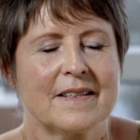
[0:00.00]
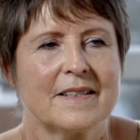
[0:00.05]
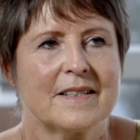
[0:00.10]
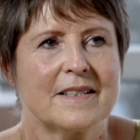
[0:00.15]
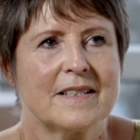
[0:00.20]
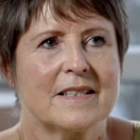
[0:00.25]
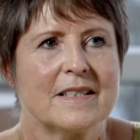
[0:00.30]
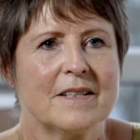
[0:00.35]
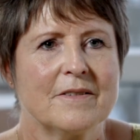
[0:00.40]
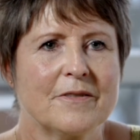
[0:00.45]
The
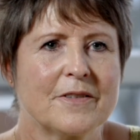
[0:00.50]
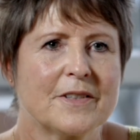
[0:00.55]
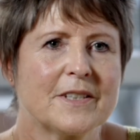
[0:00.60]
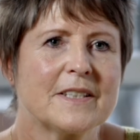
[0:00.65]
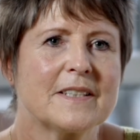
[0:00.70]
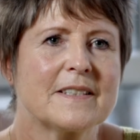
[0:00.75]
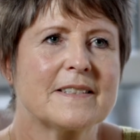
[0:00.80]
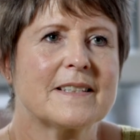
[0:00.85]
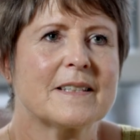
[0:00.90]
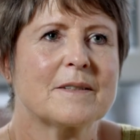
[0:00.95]

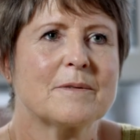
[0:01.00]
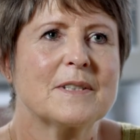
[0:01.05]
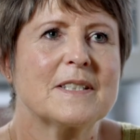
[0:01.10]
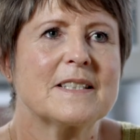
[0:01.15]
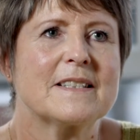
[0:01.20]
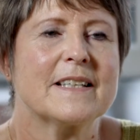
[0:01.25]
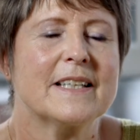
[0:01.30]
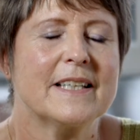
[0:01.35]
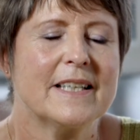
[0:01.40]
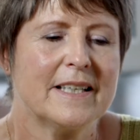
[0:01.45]
difference, I
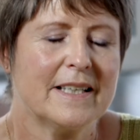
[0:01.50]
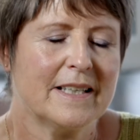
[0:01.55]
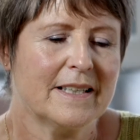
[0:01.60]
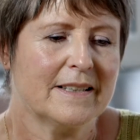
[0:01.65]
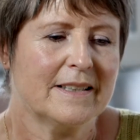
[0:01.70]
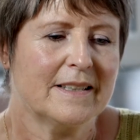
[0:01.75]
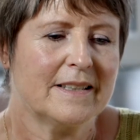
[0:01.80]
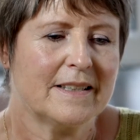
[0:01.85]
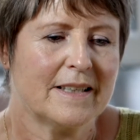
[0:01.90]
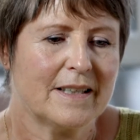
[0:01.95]
would say,
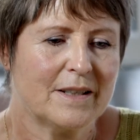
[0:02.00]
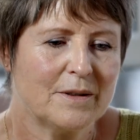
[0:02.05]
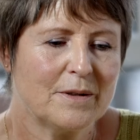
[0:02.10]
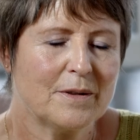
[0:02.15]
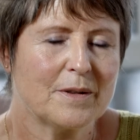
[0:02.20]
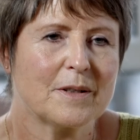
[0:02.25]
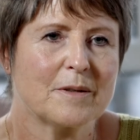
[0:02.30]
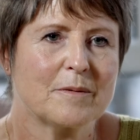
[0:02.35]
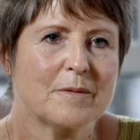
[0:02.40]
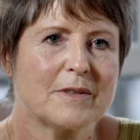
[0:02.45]

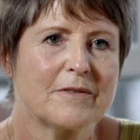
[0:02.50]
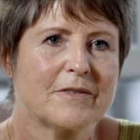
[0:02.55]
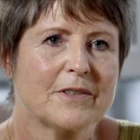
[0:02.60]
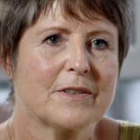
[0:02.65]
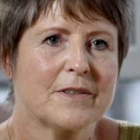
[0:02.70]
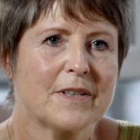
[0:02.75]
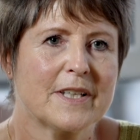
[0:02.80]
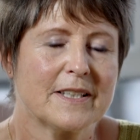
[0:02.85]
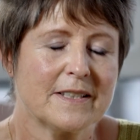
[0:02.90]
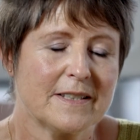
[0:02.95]
now that we've
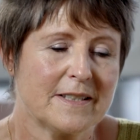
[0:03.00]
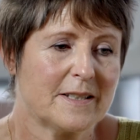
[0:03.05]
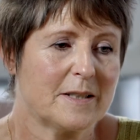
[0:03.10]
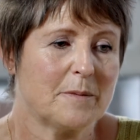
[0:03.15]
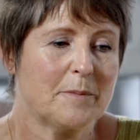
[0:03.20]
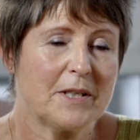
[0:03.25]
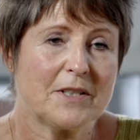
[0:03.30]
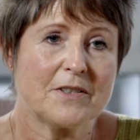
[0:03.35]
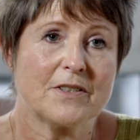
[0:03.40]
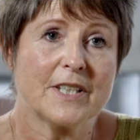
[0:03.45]
got the
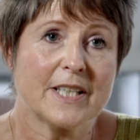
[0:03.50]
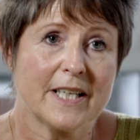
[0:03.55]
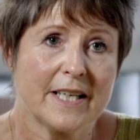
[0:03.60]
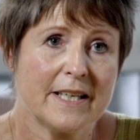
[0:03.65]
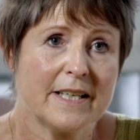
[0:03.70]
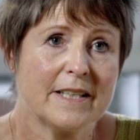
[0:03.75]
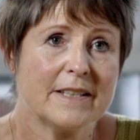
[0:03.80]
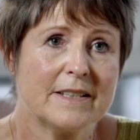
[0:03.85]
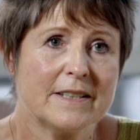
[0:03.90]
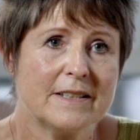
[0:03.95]
anticipatory
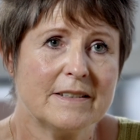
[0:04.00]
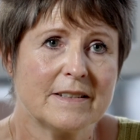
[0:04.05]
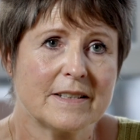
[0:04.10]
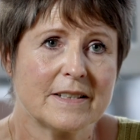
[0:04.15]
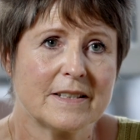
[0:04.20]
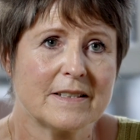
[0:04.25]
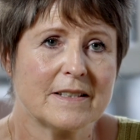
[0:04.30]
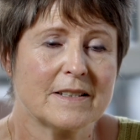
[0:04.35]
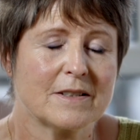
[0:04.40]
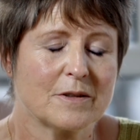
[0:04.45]
care
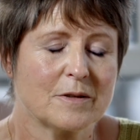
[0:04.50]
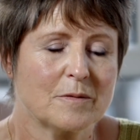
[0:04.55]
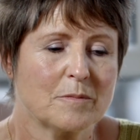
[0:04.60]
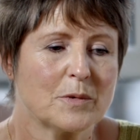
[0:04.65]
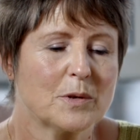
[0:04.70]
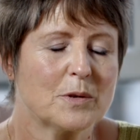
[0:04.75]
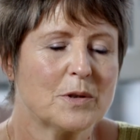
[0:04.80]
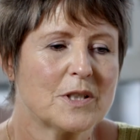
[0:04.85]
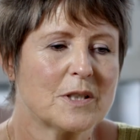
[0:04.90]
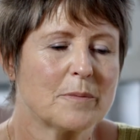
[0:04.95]
nurses
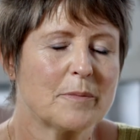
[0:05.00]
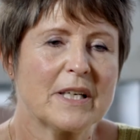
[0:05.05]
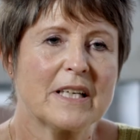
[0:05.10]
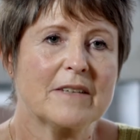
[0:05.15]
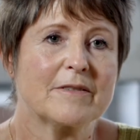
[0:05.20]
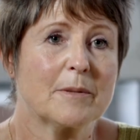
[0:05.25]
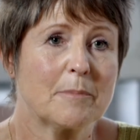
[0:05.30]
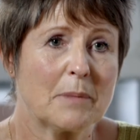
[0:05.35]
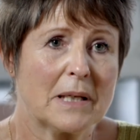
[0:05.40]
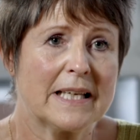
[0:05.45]
on board and we
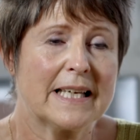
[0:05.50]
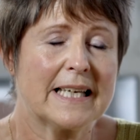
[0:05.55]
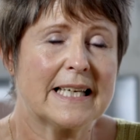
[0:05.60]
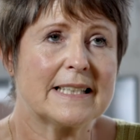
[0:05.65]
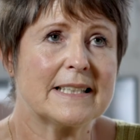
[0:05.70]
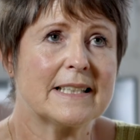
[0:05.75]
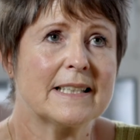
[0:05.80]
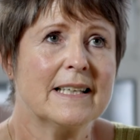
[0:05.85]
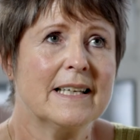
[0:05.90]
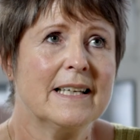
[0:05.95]
have a
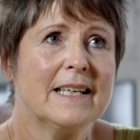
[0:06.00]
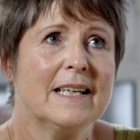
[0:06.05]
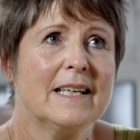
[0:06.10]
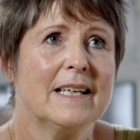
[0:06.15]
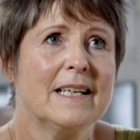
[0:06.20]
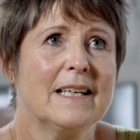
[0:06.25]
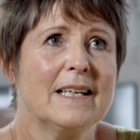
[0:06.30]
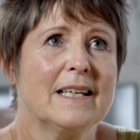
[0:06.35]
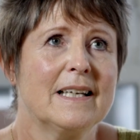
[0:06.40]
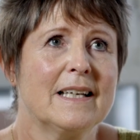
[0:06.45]
plan,
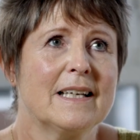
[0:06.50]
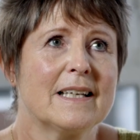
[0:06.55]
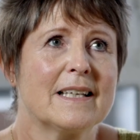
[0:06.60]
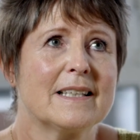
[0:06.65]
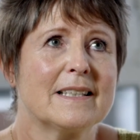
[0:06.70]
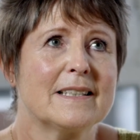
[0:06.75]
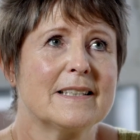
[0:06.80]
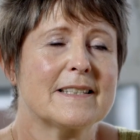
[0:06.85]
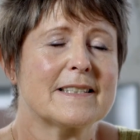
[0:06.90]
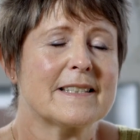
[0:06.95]

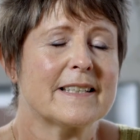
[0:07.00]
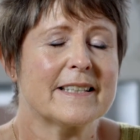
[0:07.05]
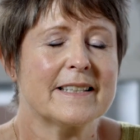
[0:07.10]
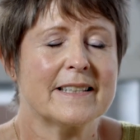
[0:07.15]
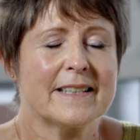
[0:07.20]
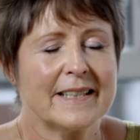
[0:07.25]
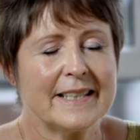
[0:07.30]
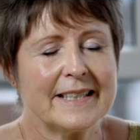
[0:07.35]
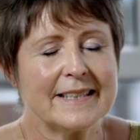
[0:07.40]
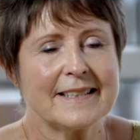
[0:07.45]
it's like
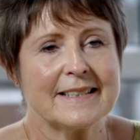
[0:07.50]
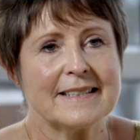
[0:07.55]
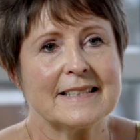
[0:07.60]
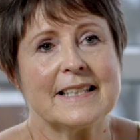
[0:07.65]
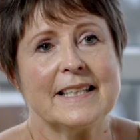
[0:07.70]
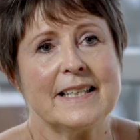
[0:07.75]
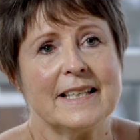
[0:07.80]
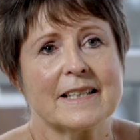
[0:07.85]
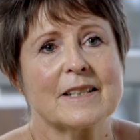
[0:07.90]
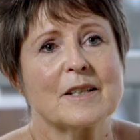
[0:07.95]
night and
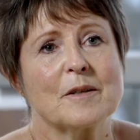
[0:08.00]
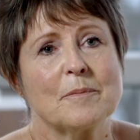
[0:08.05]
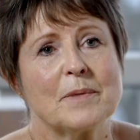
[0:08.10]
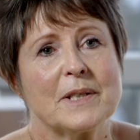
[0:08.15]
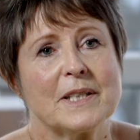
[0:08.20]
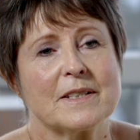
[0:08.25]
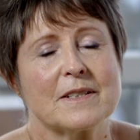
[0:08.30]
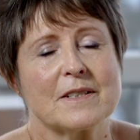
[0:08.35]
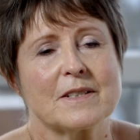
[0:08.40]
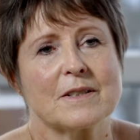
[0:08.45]
day
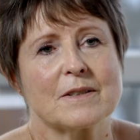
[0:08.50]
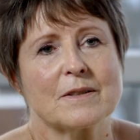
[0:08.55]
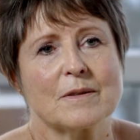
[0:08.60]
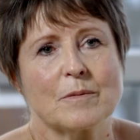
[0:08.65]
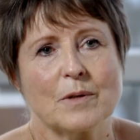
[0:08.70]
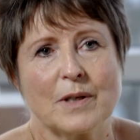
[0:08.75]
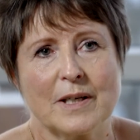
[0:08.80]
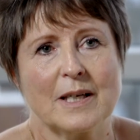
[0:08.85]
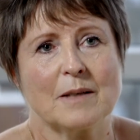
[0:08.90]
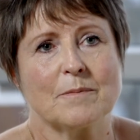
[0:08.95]
compared to
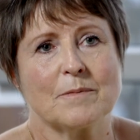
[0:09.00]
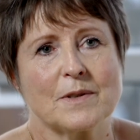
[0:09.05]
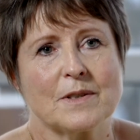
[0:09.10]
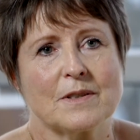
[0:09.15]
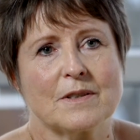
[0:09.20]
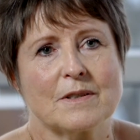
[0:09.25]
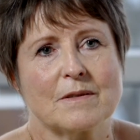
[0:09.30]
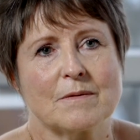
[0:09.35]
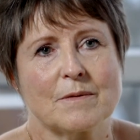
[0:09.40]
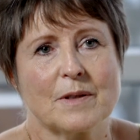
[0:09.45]
what
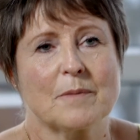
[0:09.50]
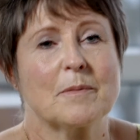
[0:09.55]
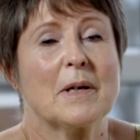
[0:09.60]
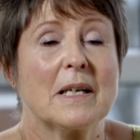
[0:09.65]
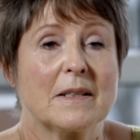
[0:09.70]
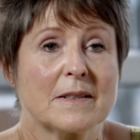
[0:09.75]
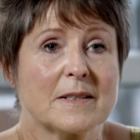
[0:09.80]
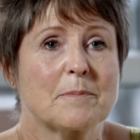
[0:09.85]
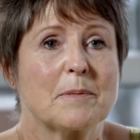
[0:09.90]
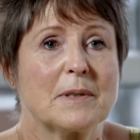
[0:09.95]
happened with my
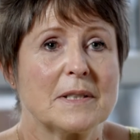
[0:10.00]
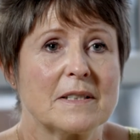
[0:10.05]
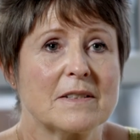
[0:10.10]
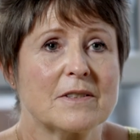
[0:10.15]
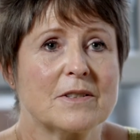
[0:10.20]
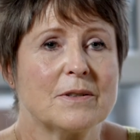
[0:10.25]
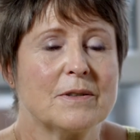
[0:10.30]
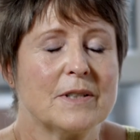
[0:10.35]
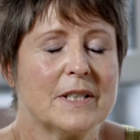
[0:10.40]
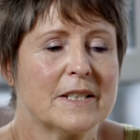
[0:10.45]

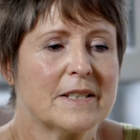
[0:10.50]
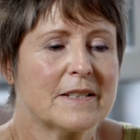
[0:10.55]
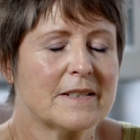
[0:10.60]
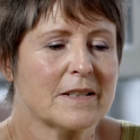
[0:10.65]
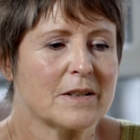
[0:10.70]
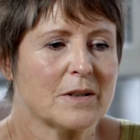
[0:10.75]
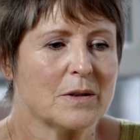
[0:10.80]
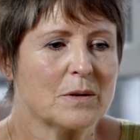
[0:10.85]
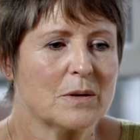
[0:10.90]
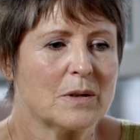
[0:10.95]
husband 2
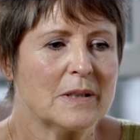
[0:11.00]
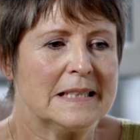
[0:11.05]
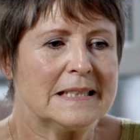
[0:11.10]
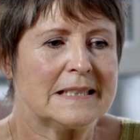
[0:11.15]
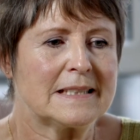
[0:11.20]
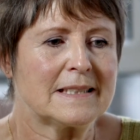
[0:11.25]
years ago.